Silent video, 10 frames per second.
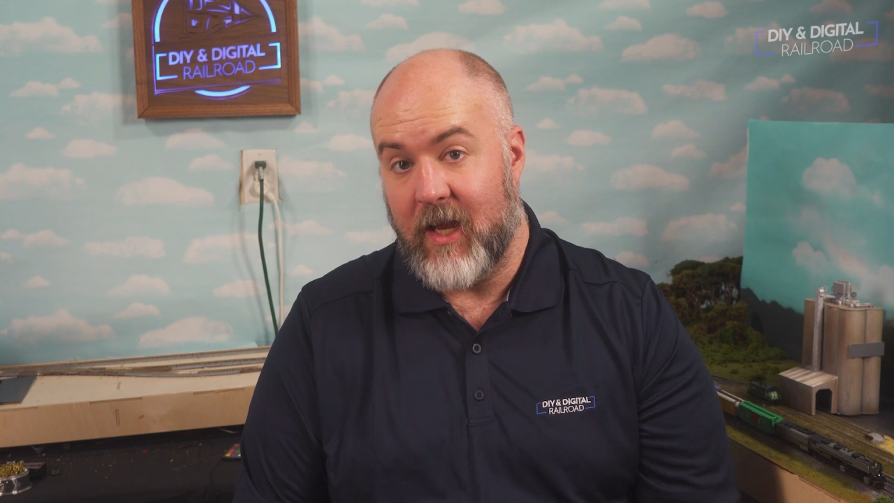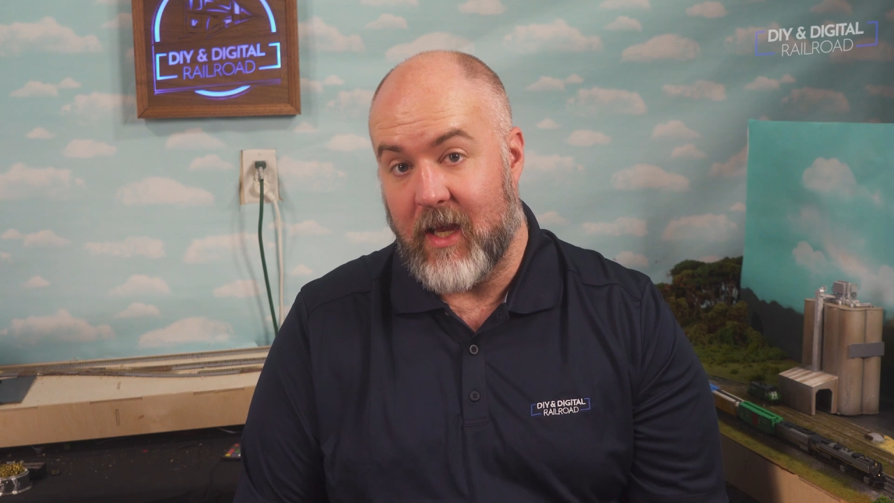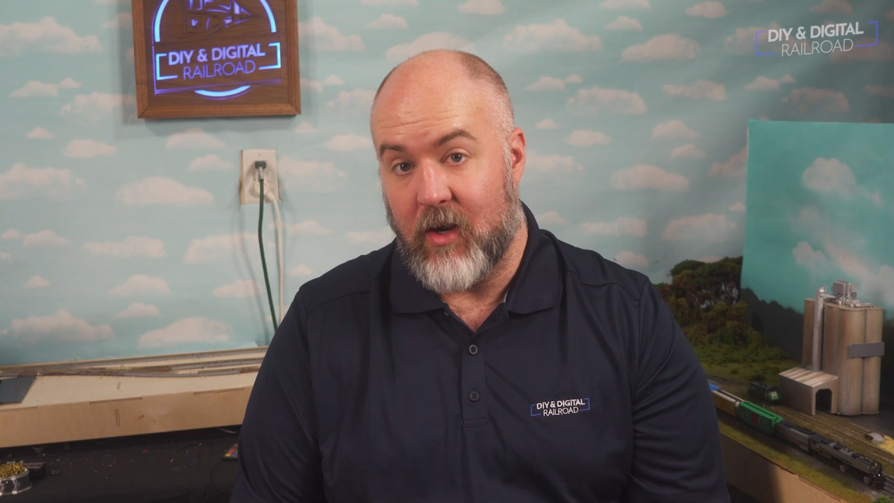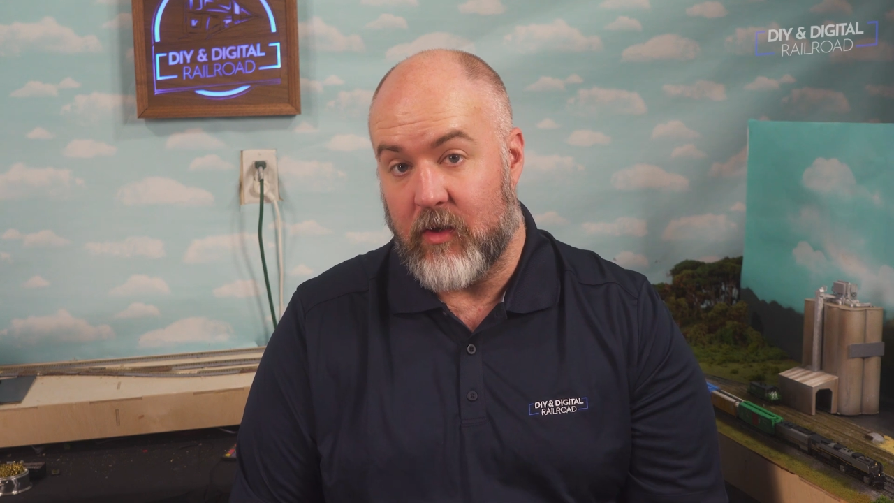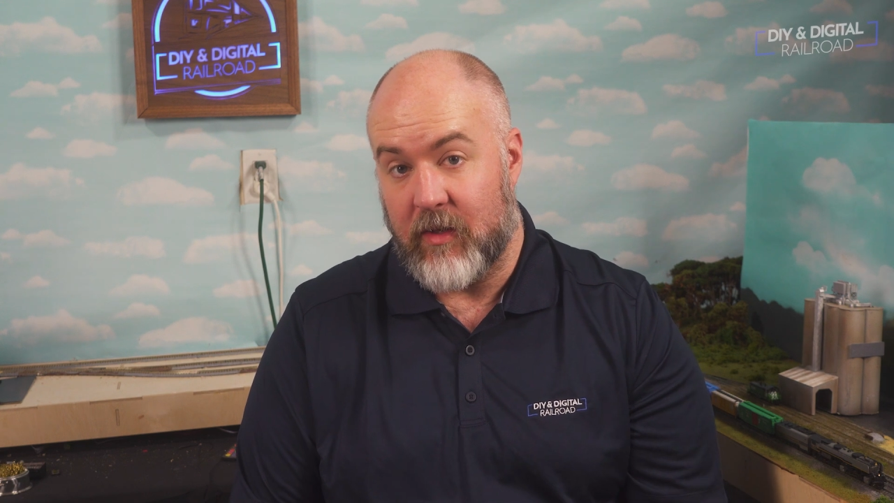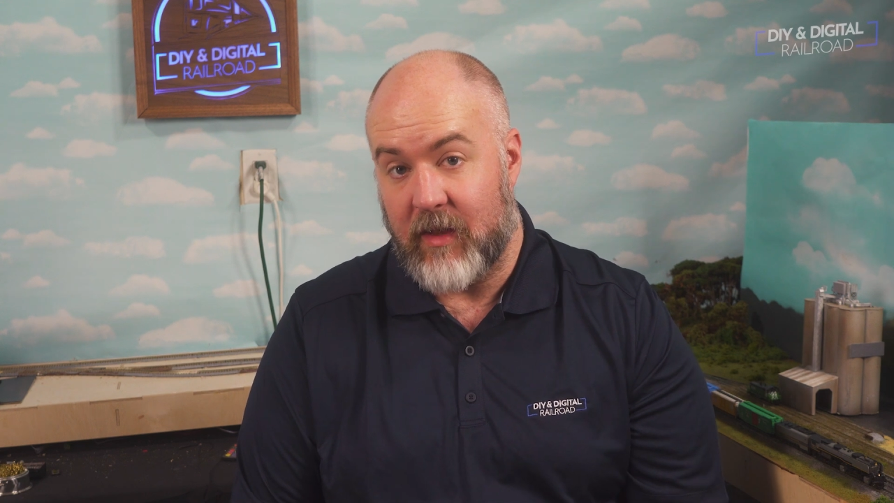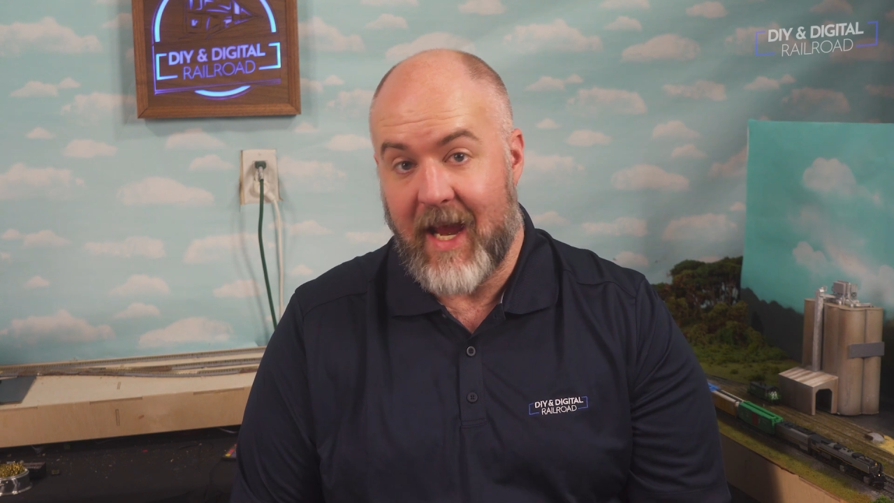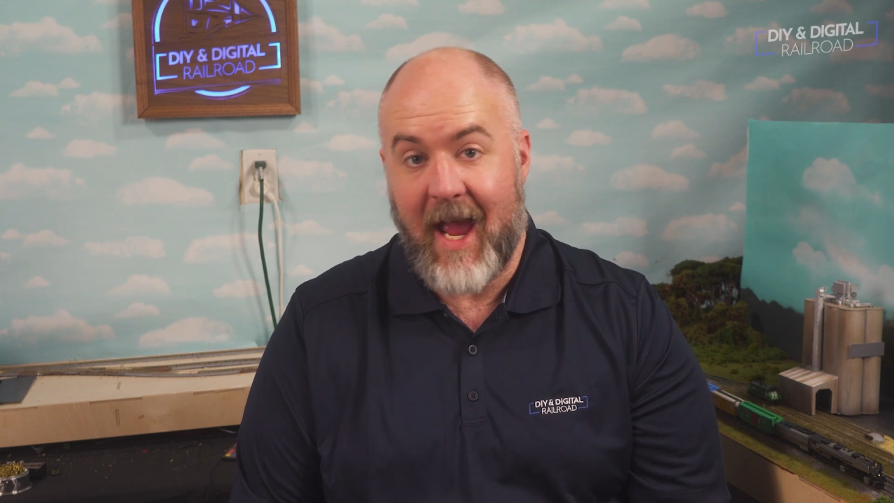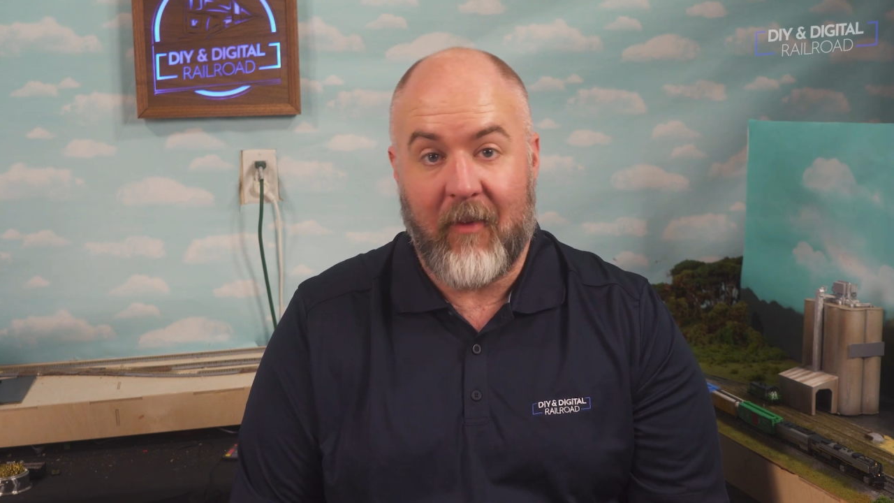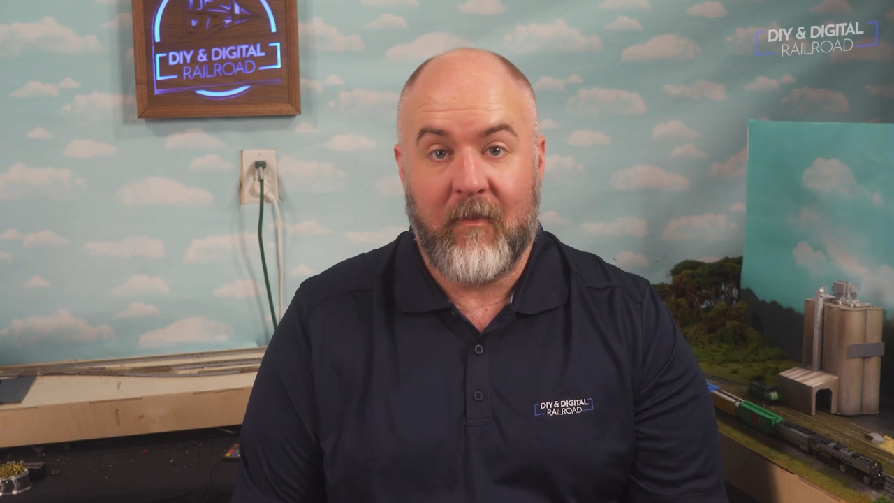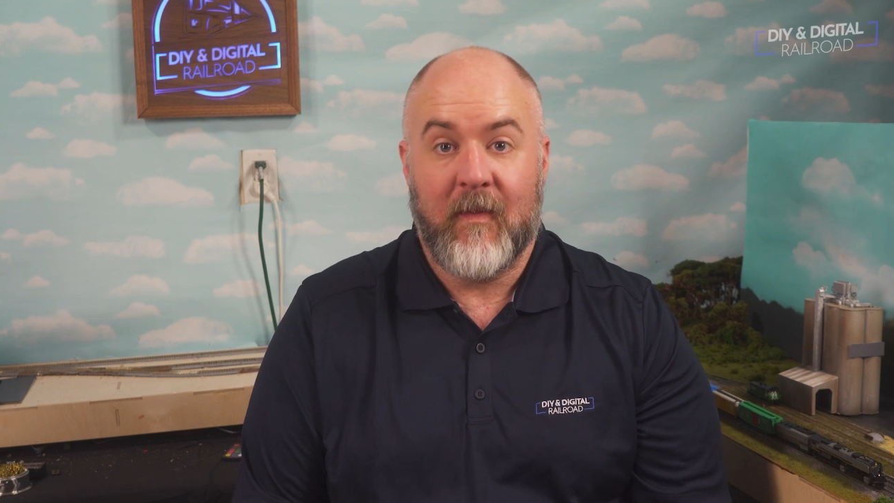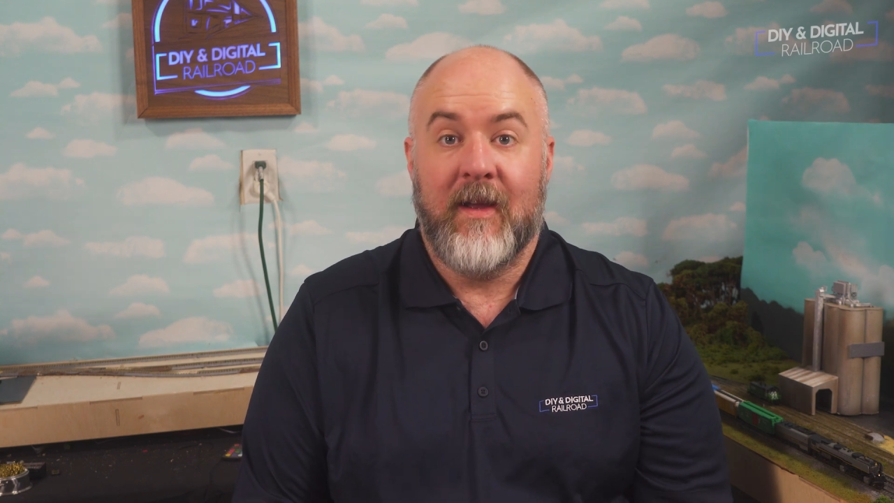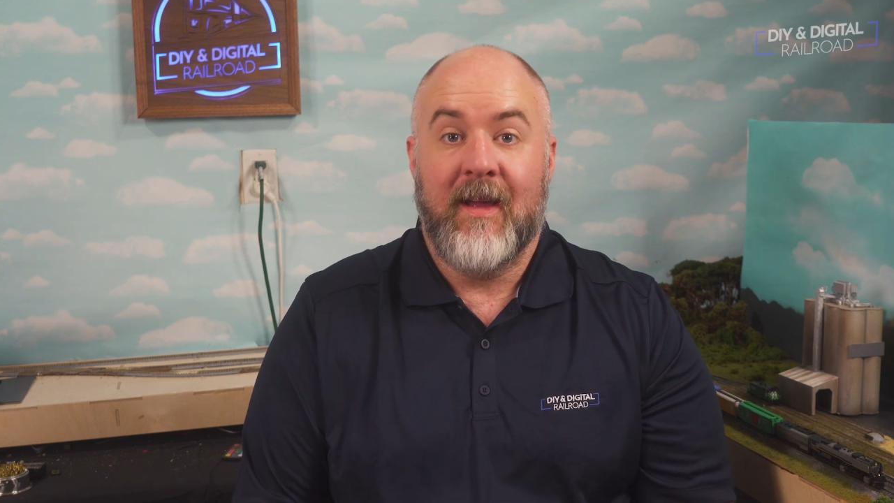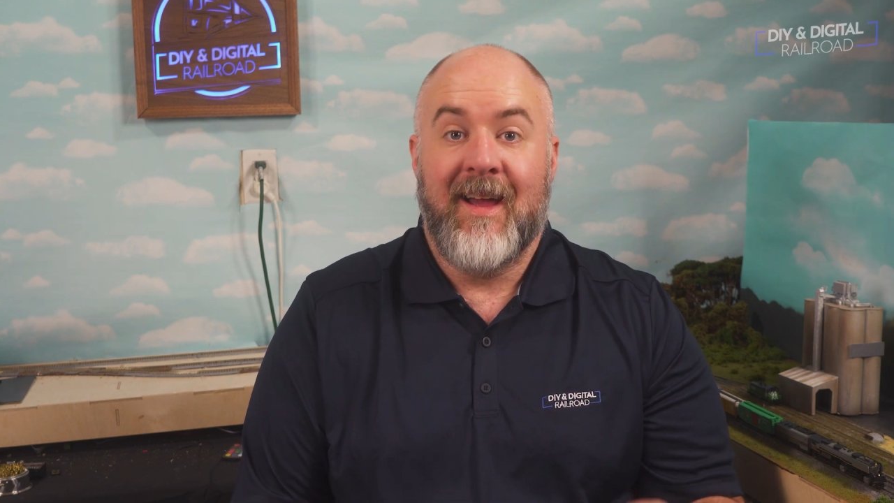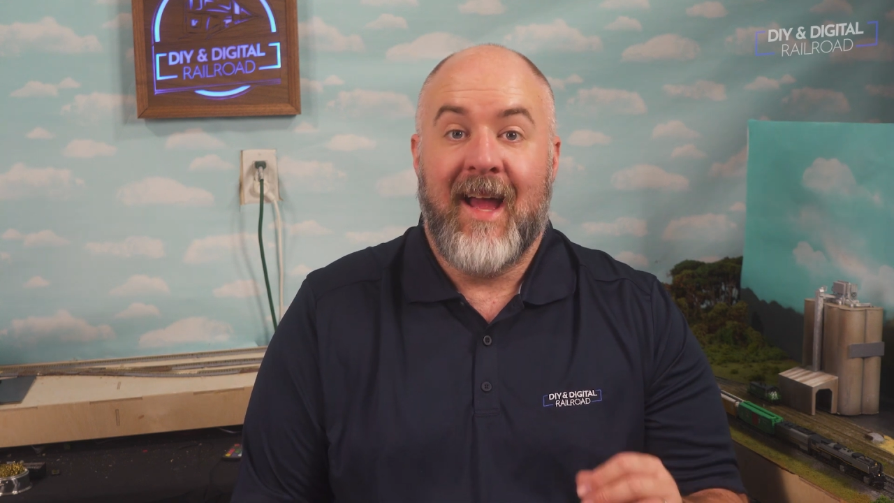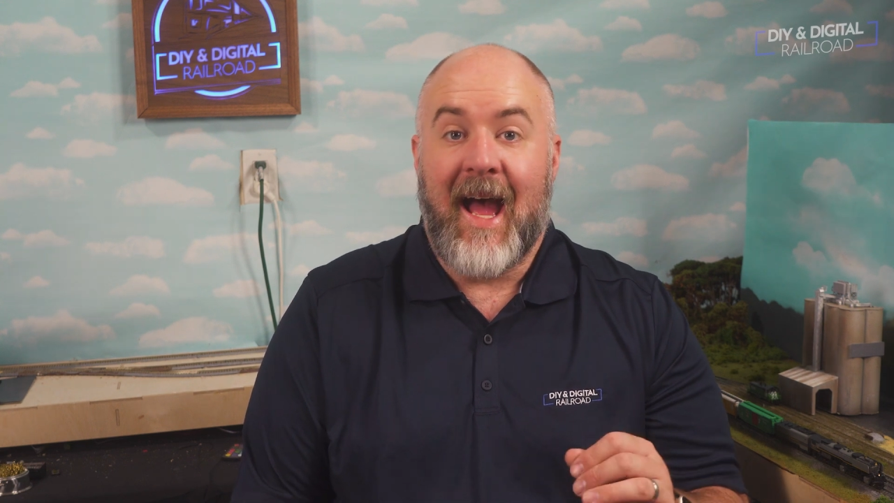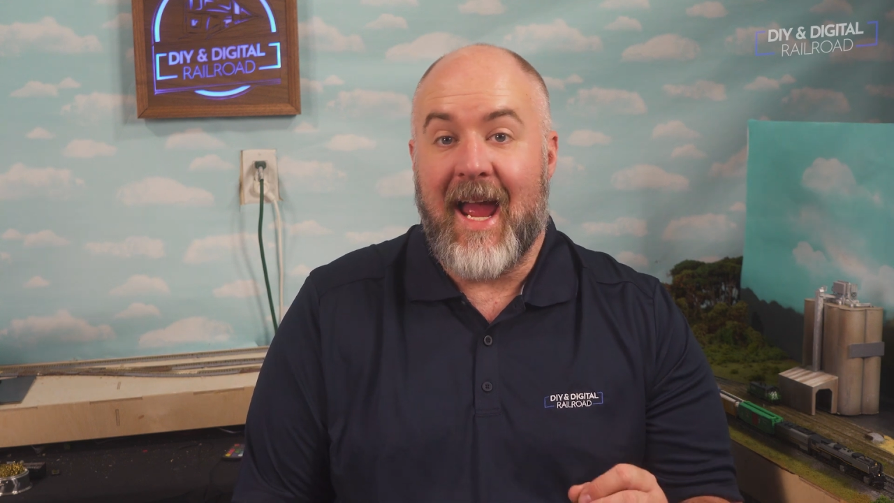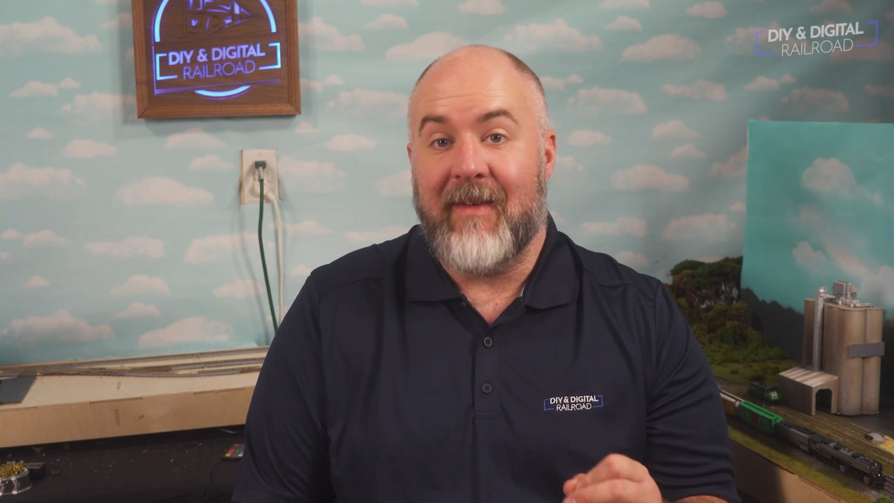it in on the layout. I